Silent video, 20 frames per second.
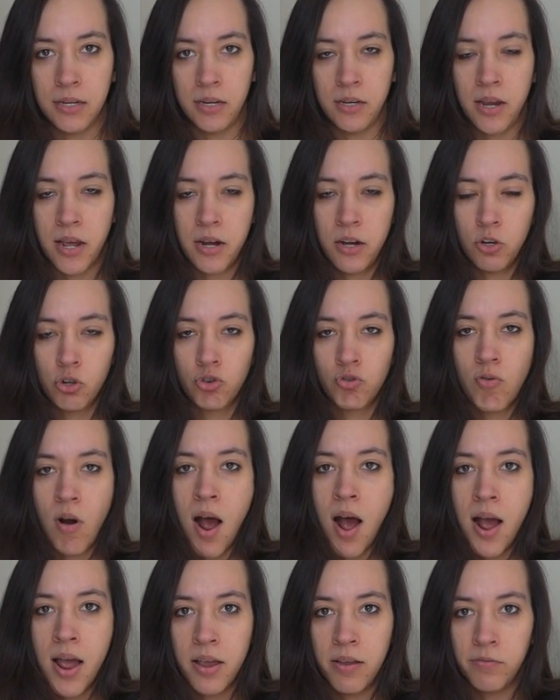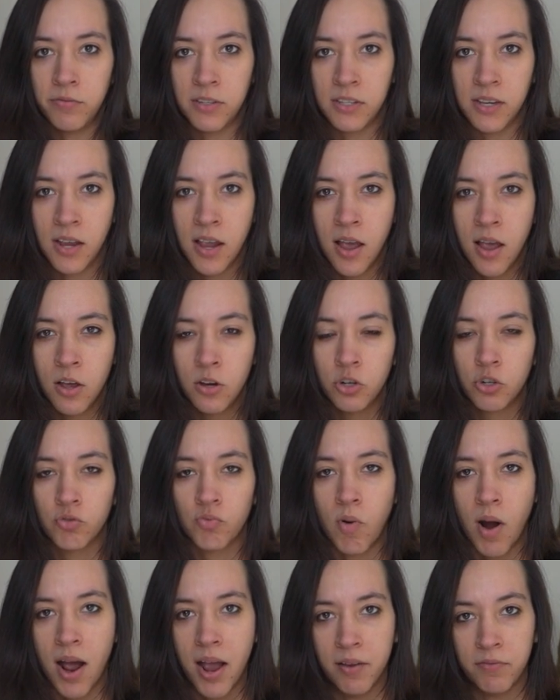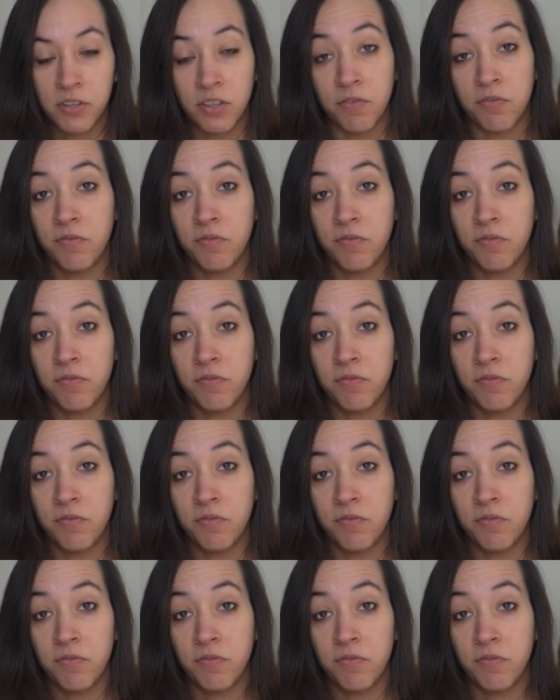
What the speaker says: and yet it drives the